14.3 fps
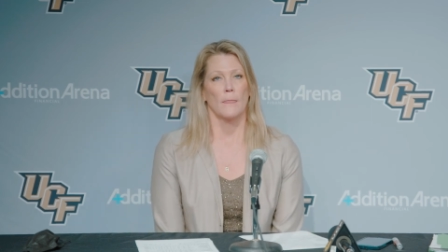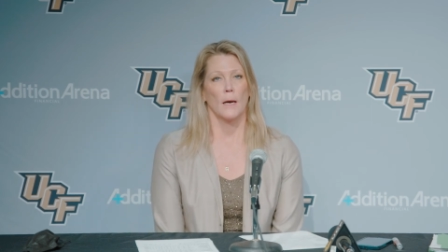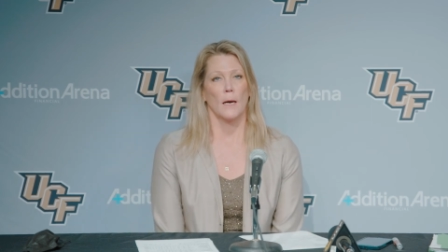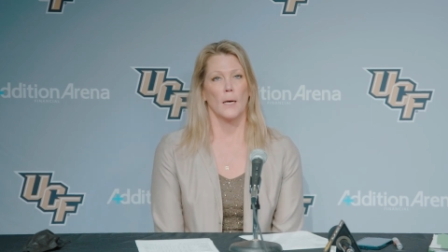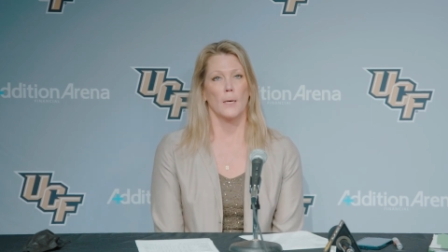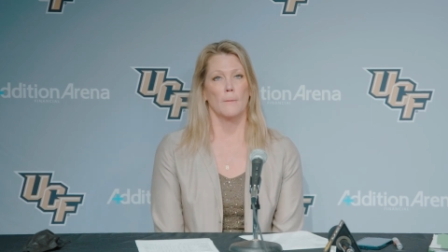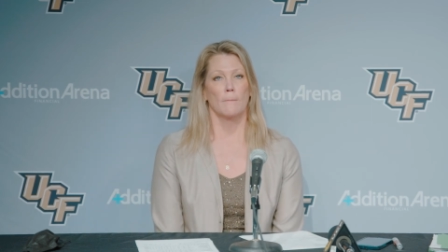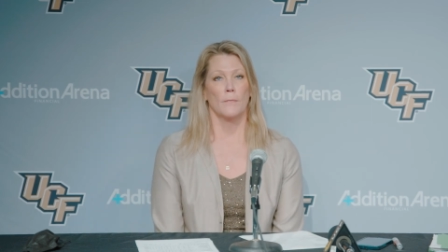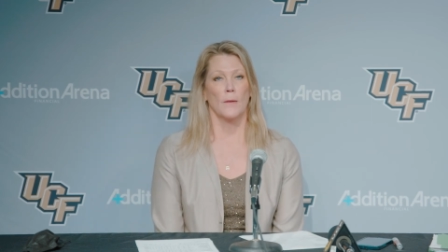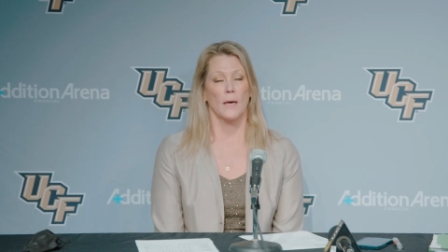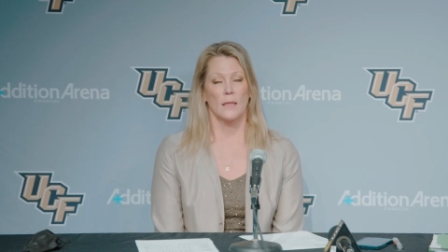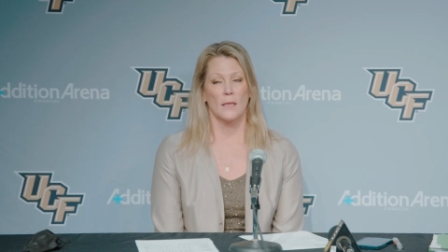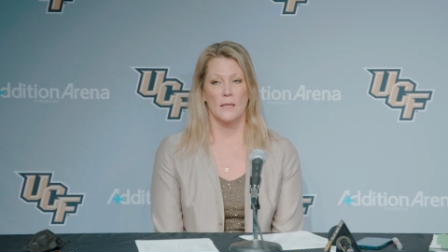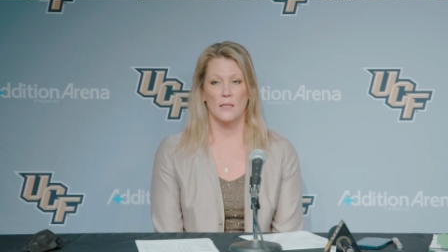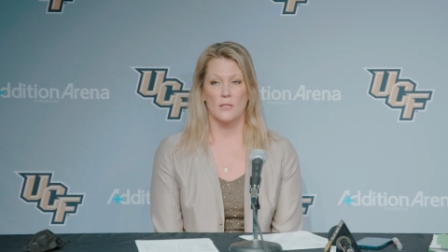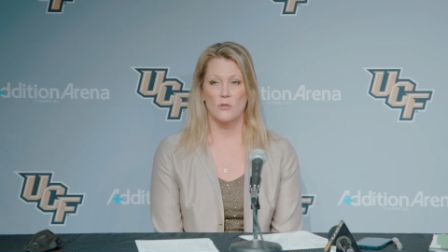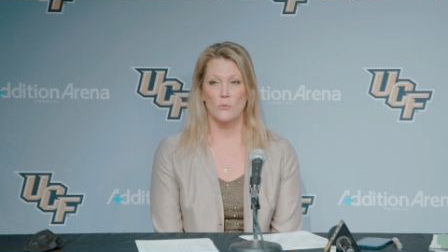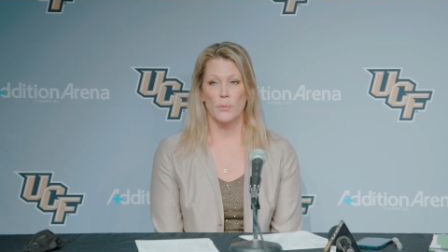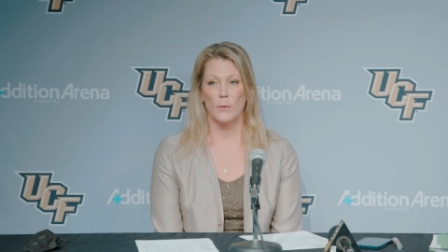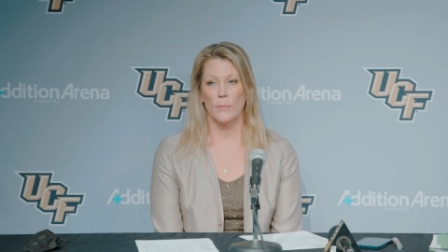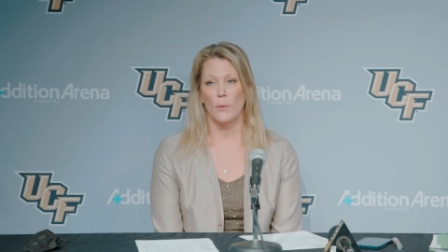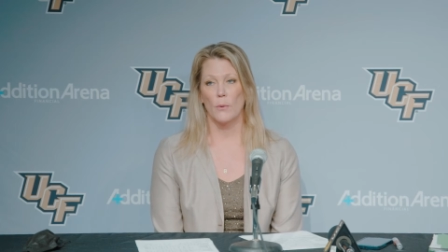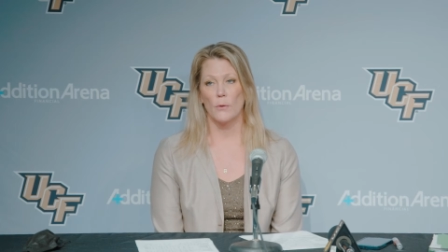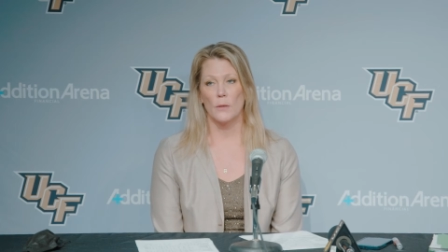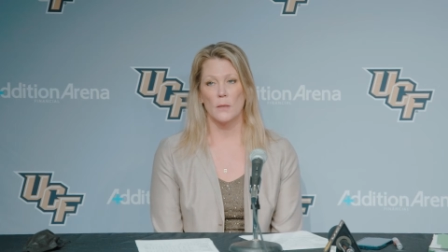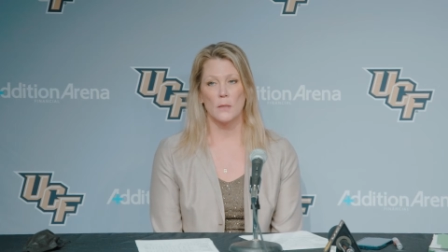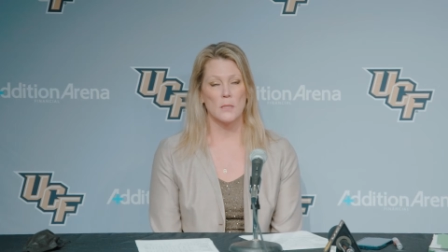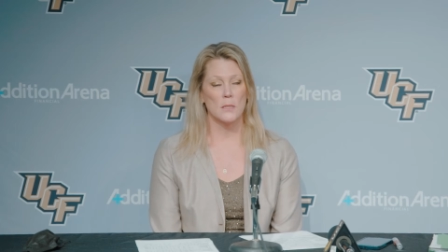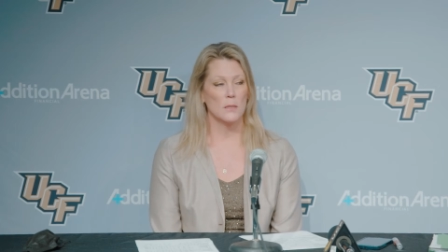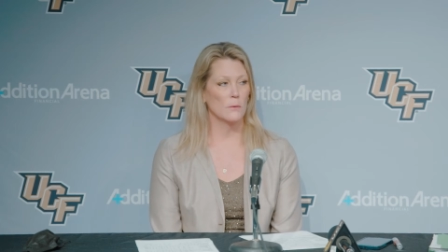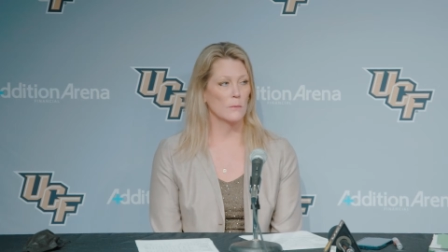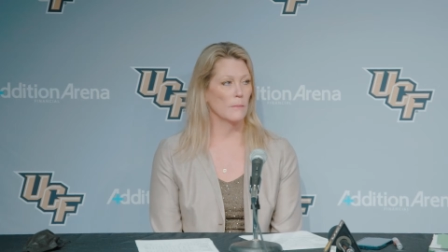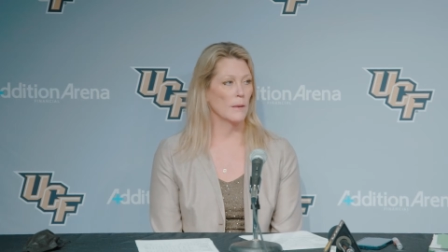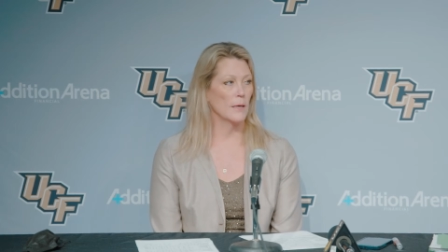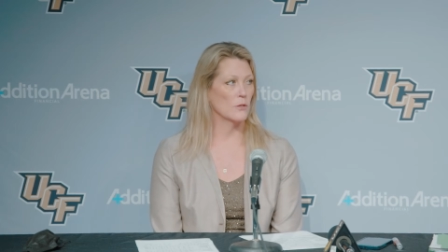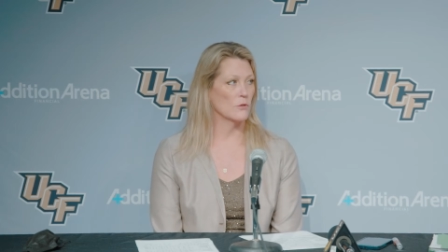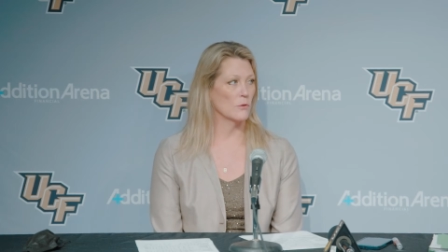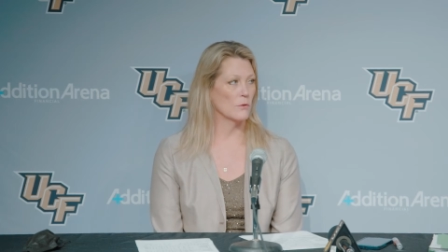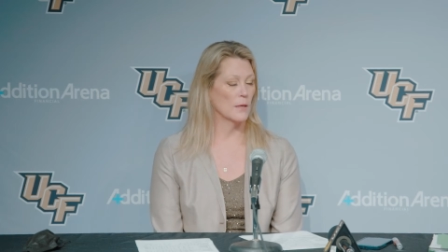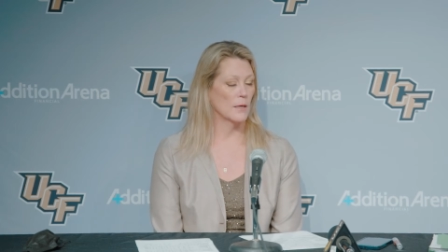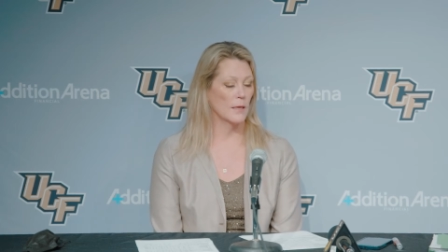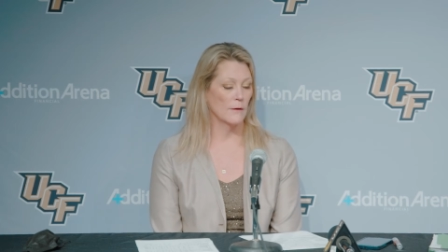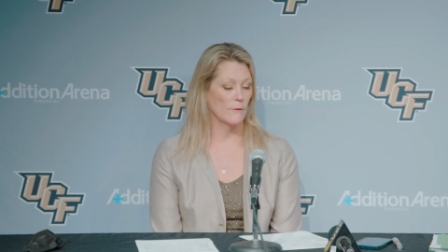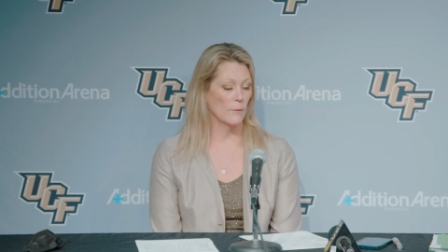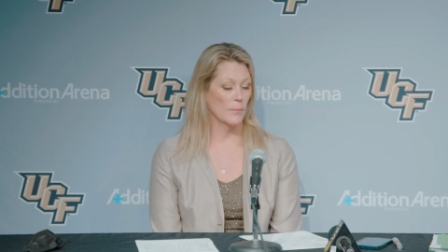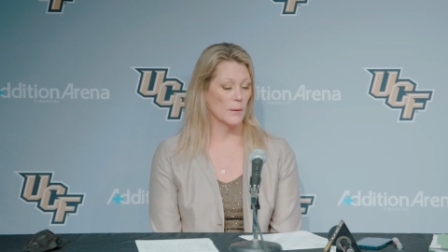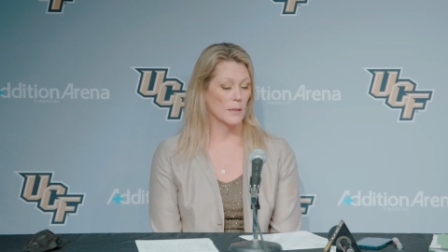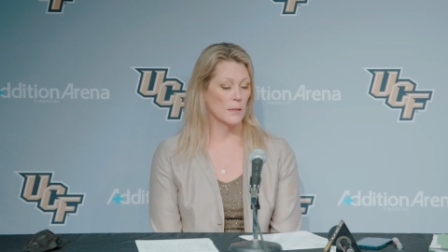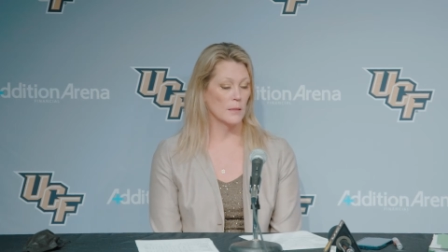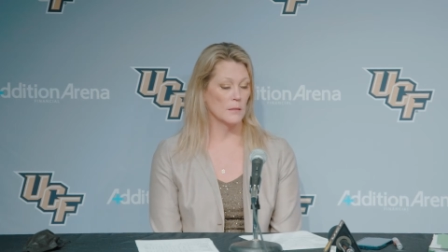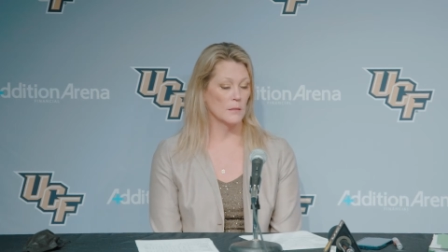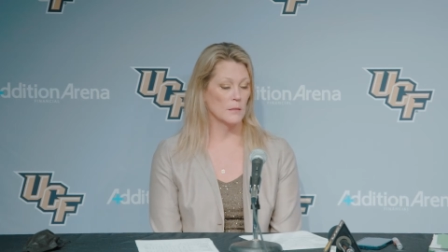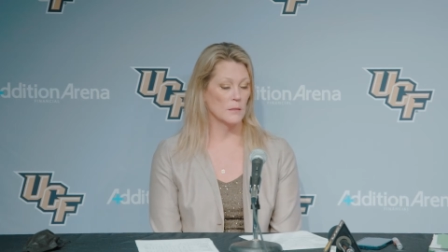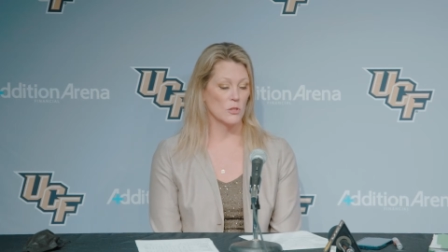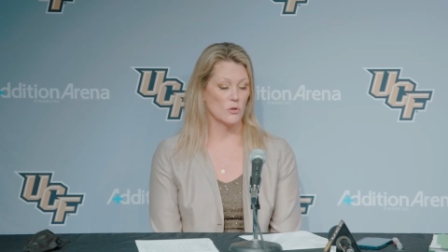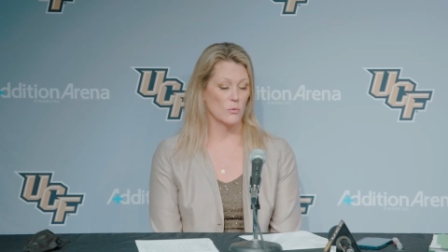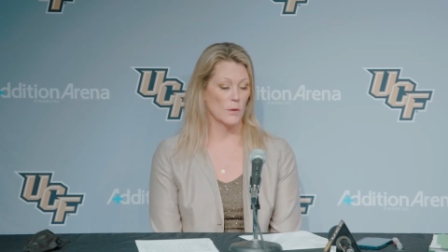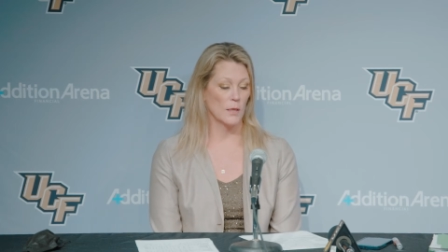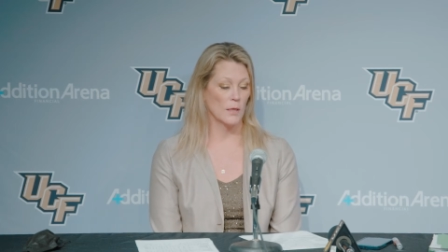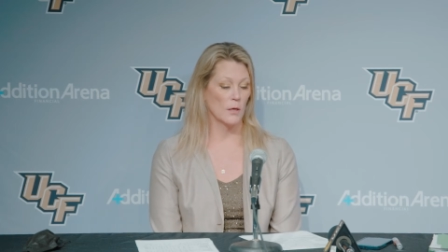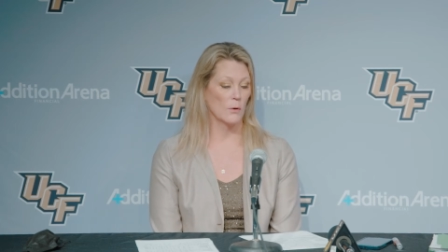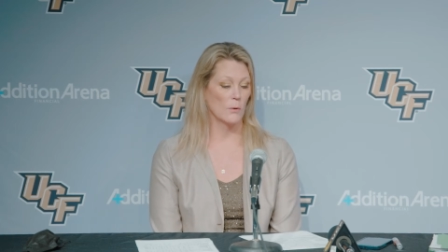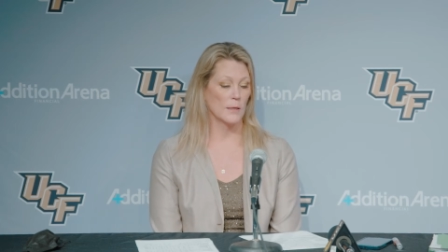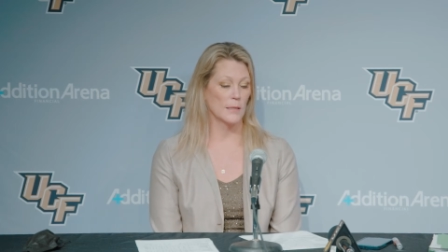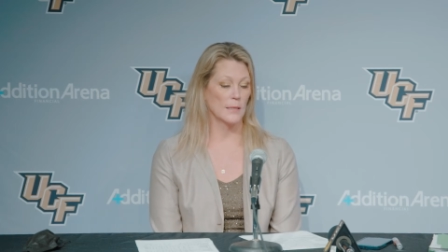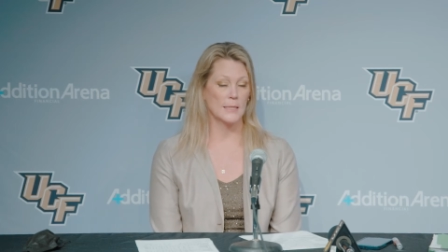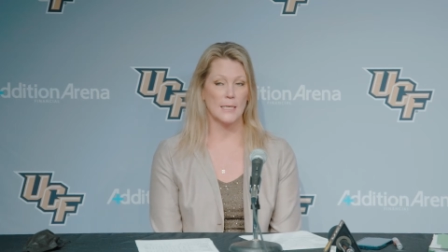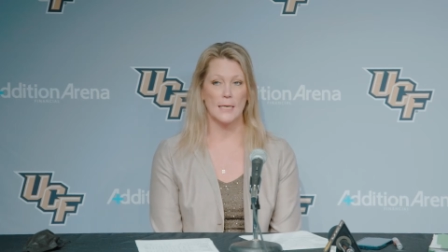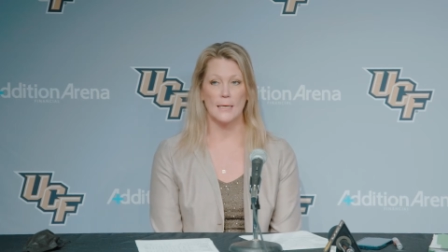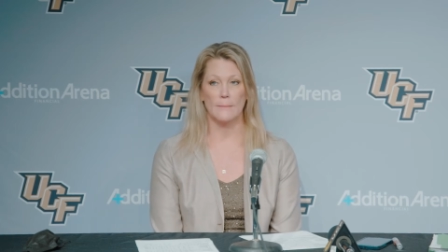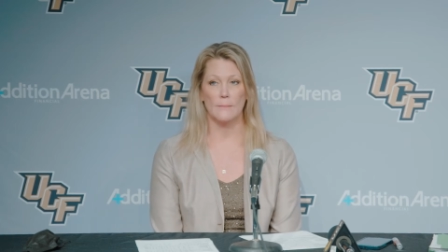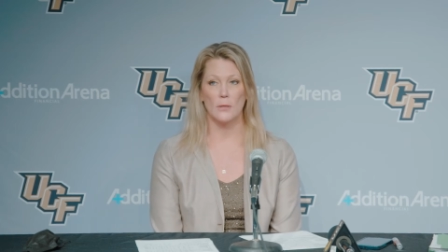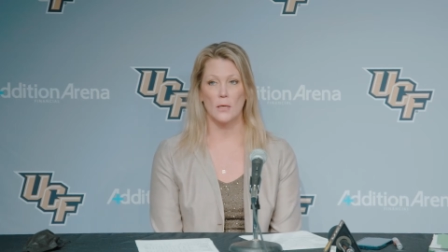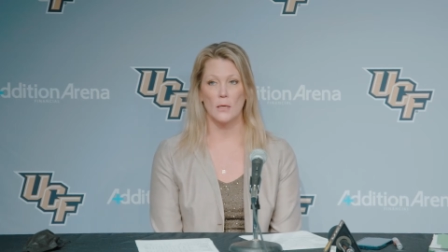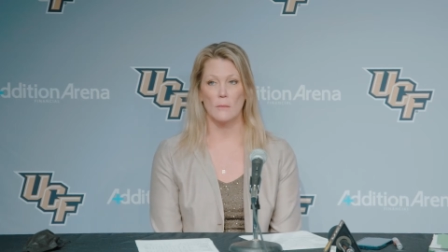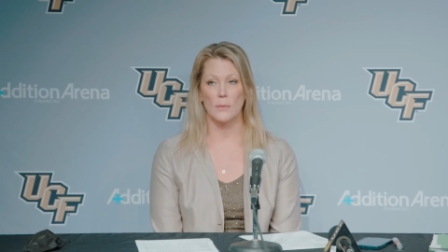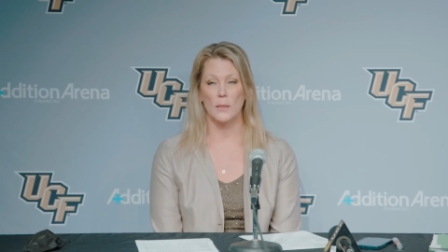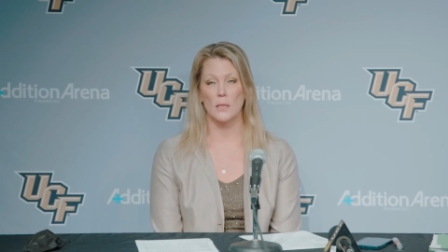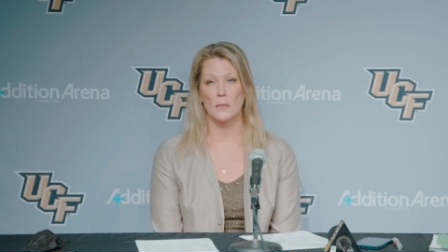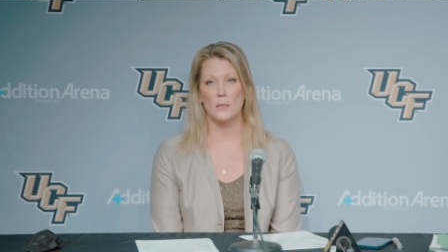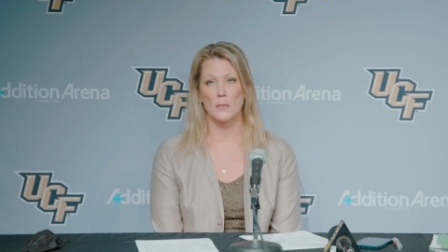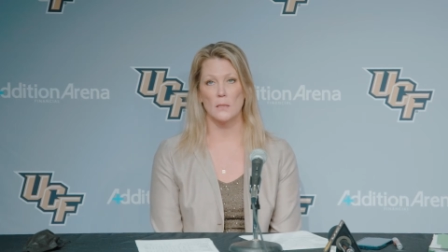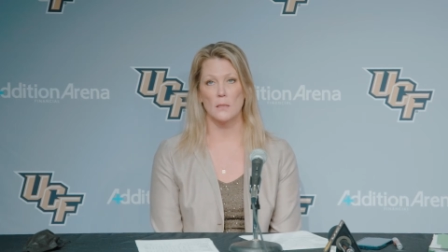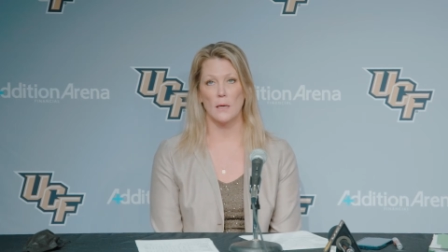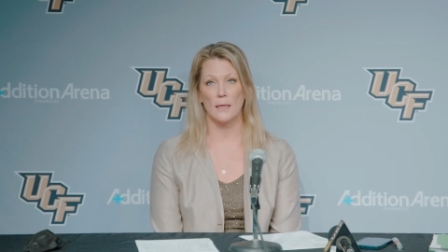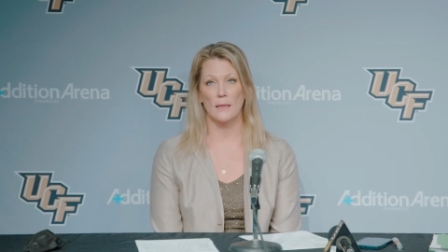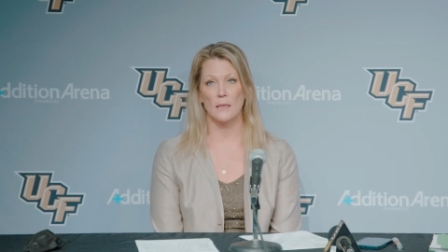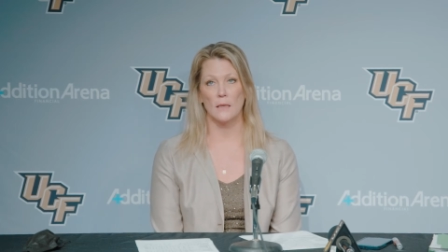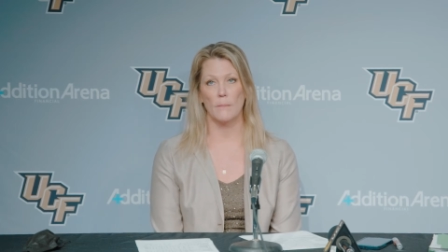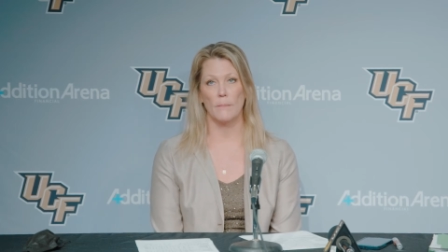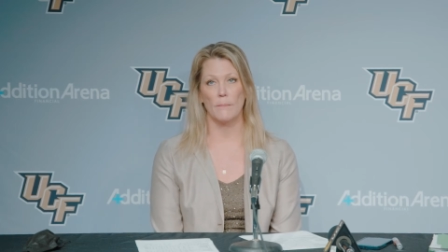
Um, I think that's super important to make sure that everybody is just ready to go at any time, you know, because I think